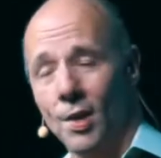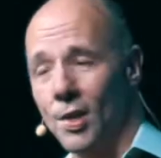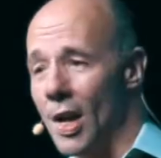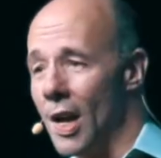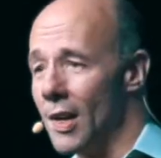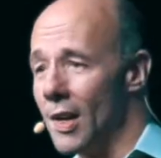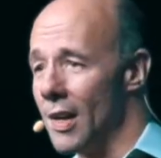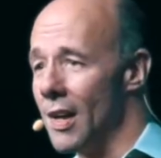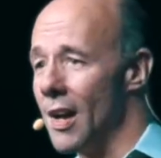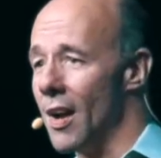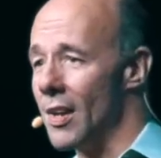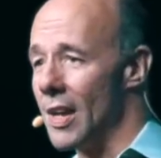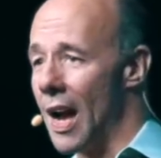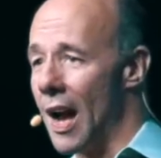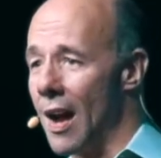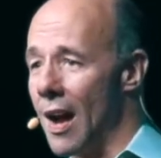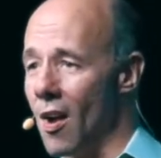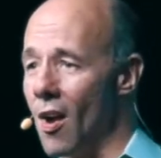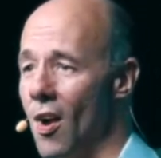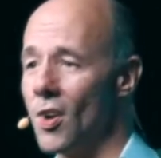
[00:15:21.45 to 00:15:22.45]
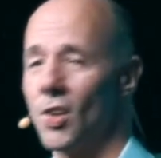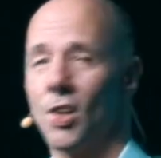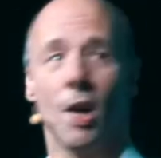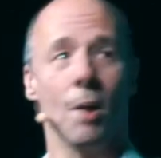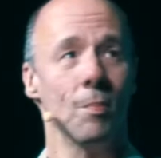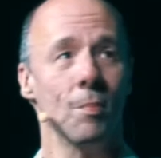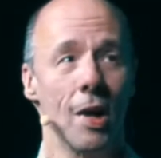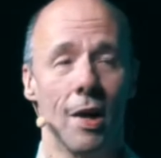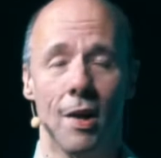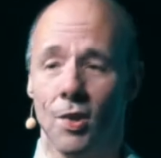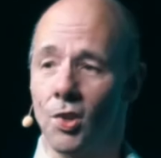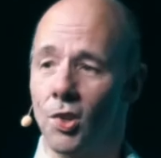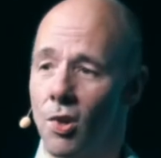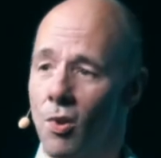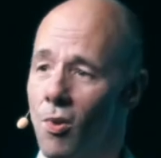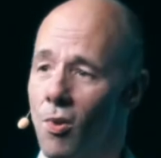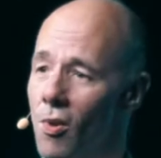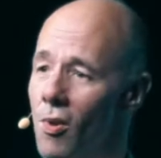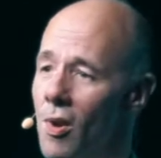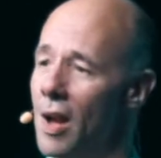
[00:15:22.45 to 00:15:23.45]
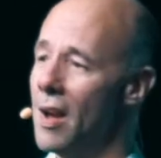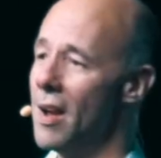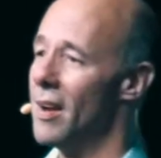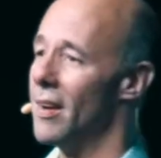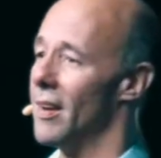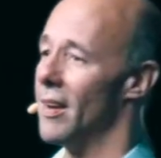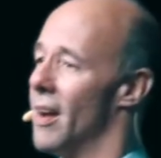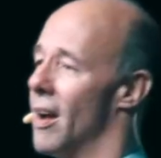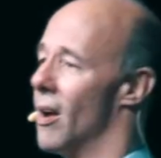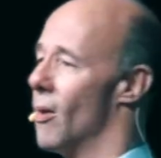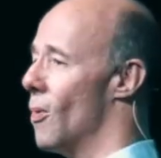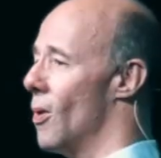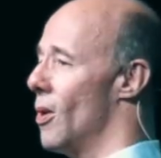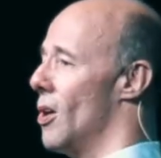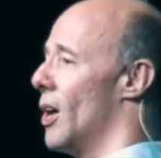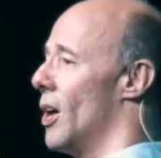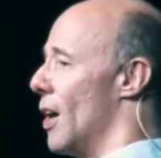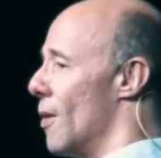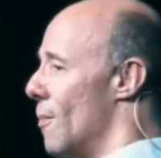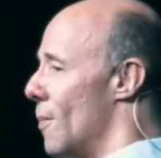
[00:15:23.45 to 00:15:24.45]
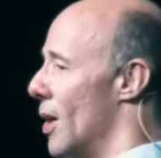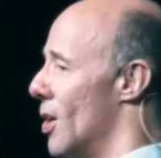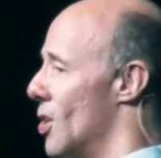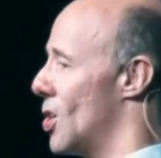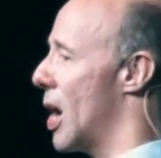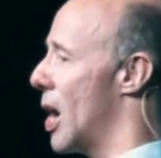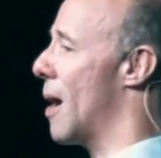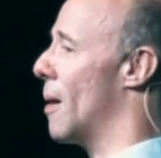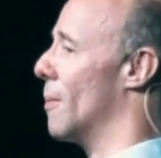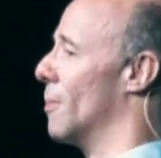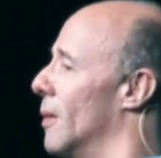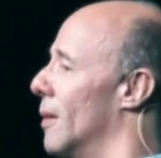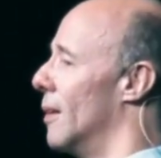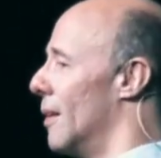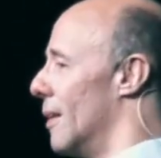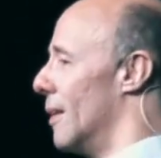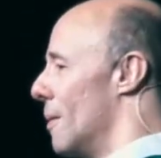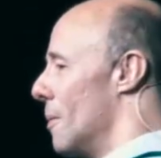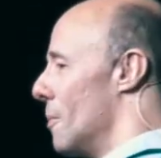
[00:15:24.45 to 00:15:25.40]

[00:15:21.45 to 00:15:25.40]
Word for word: It says, you know, that I learned something in school. You know, will you give me a job?